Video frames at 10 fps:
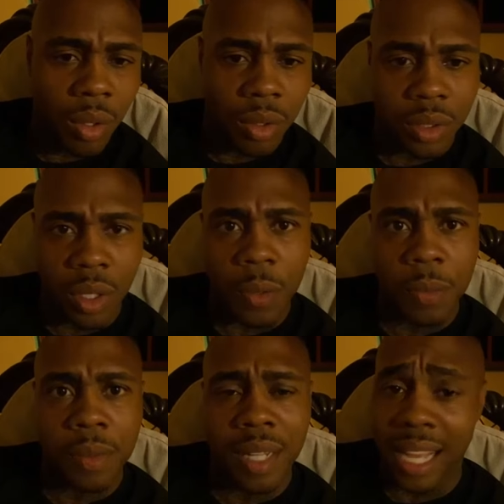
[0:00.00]

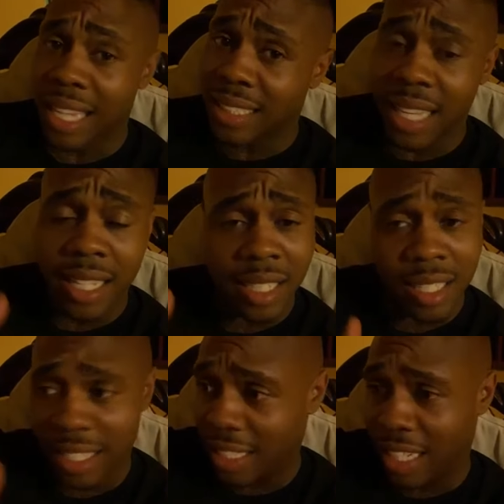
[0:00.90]
So like I say, this,
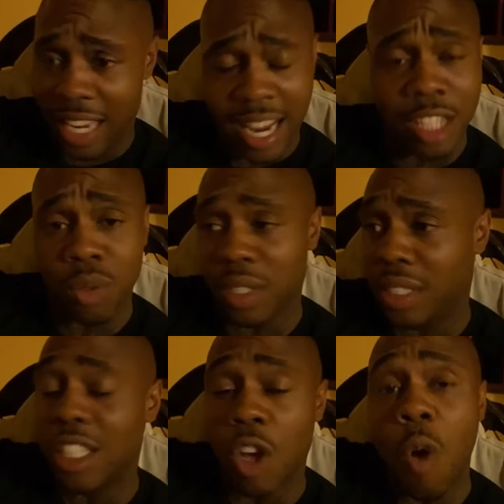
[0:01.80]
and as you can
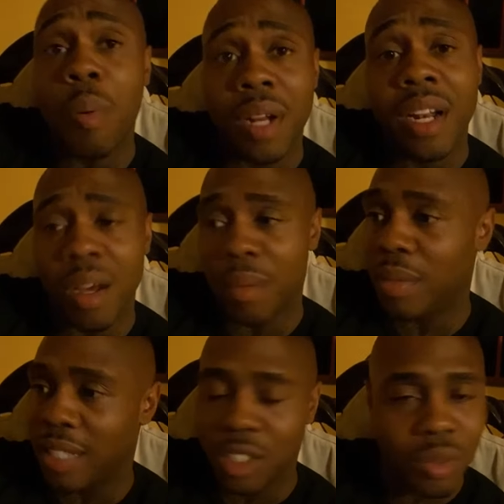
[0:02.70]
see, it's opening up.
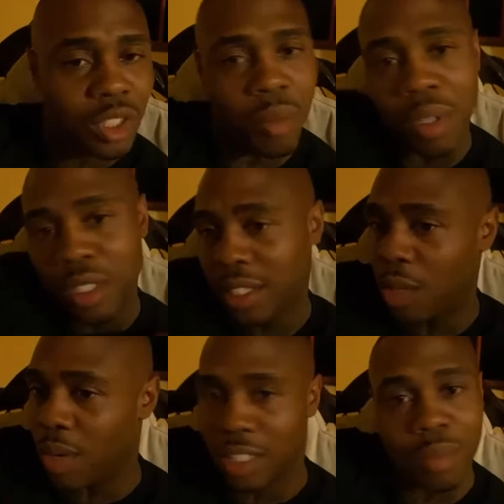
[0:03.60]
That's
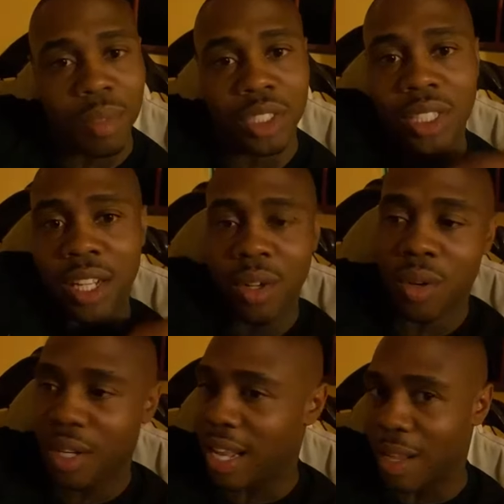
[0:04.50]
why so much shit
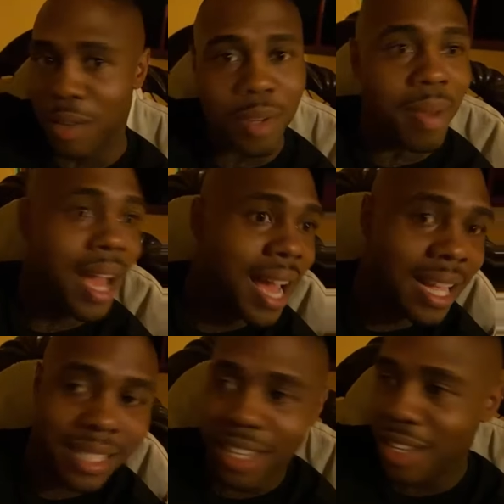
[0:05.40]
going. Like you see, my
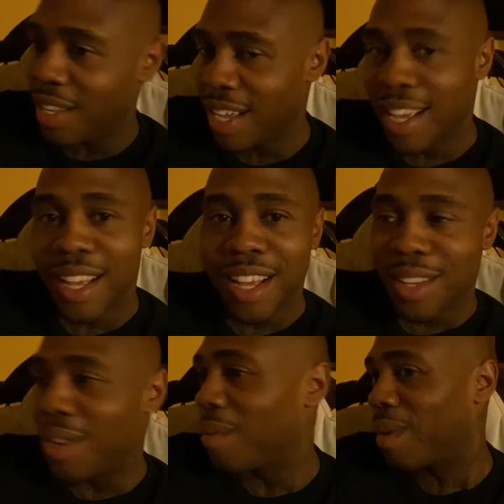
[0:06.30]
eyes keep,
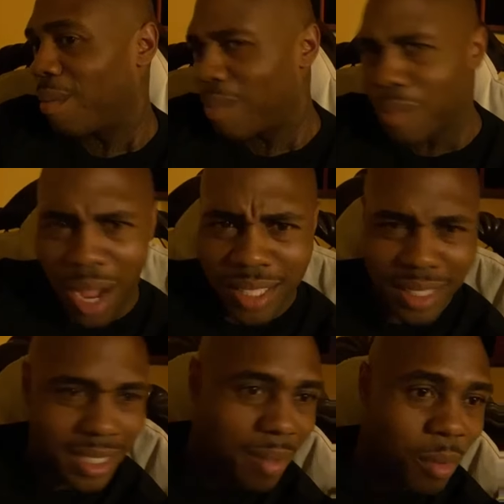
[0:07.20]
I'm watching
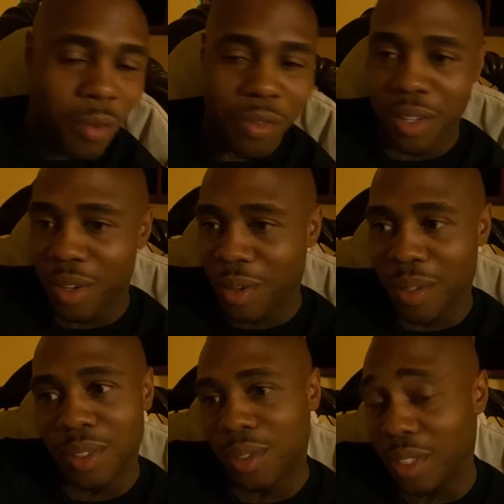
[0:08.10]
shit moving.
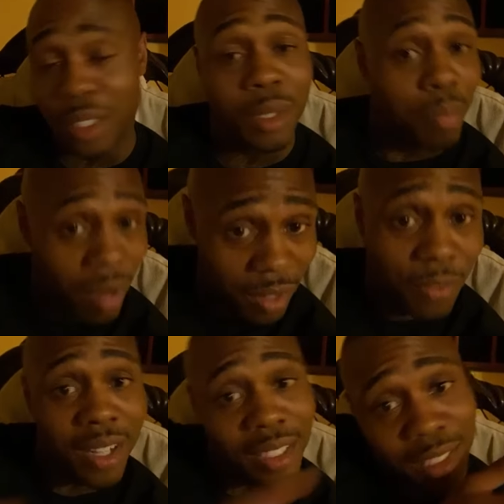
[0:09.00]
These
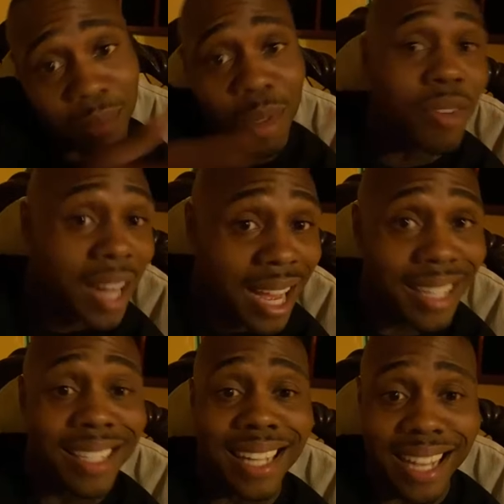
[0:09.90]
motherfuckers is moving out
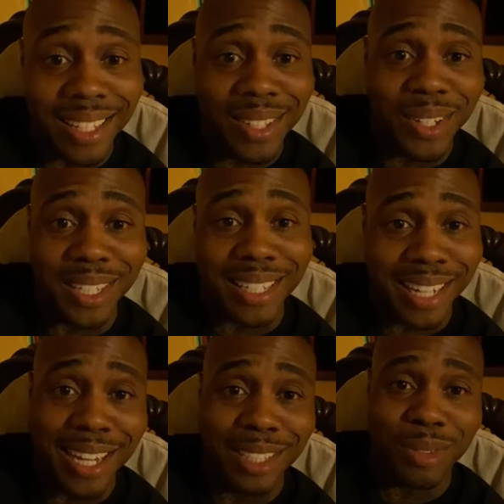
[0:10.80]
here now. The
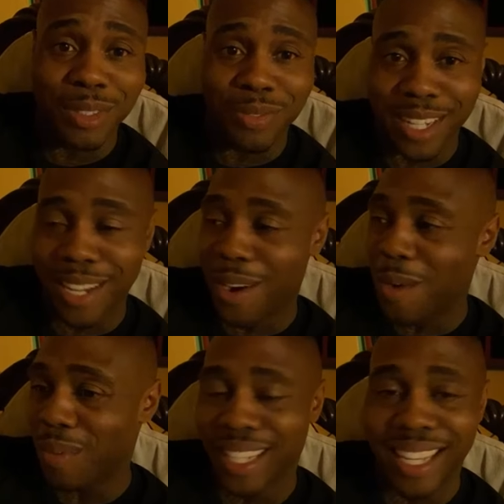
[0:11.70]
country is fucking
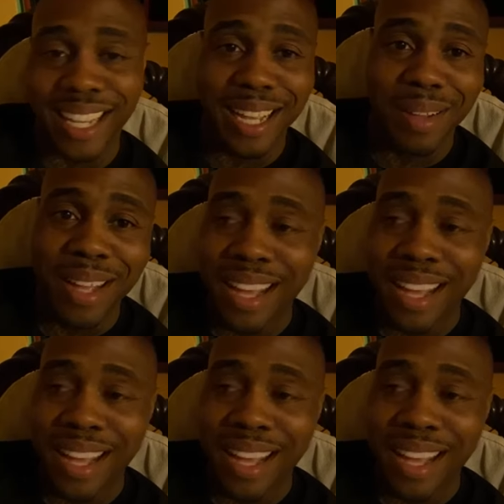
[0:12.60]
open again.